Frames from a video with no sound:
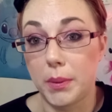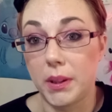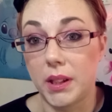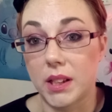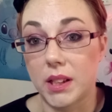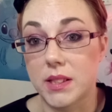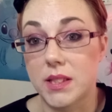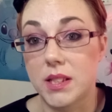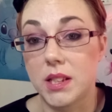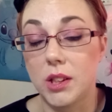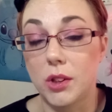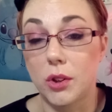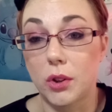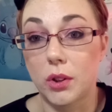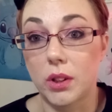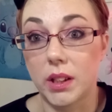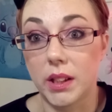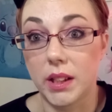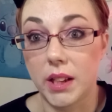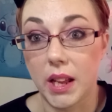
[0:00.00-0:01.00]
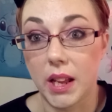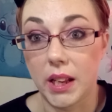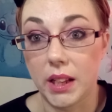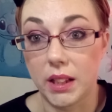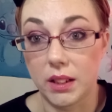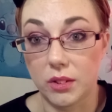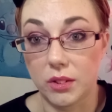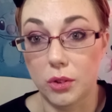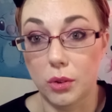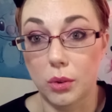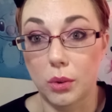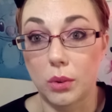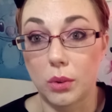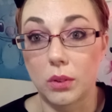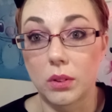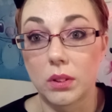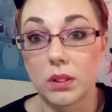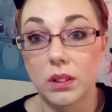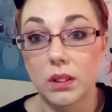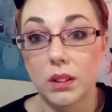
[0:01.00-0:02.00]
because he couldn't
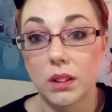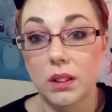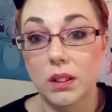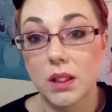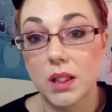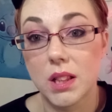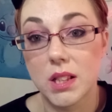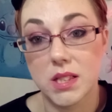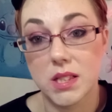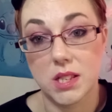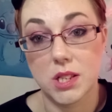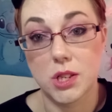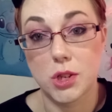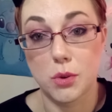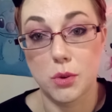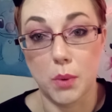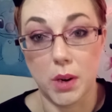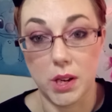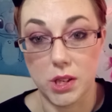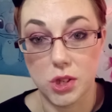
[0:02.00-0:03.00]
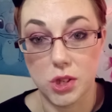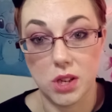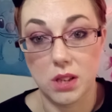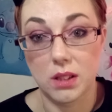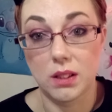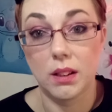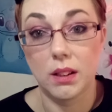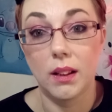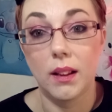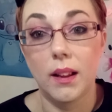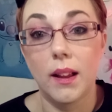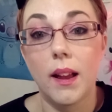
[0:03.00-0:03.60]
handle the situation.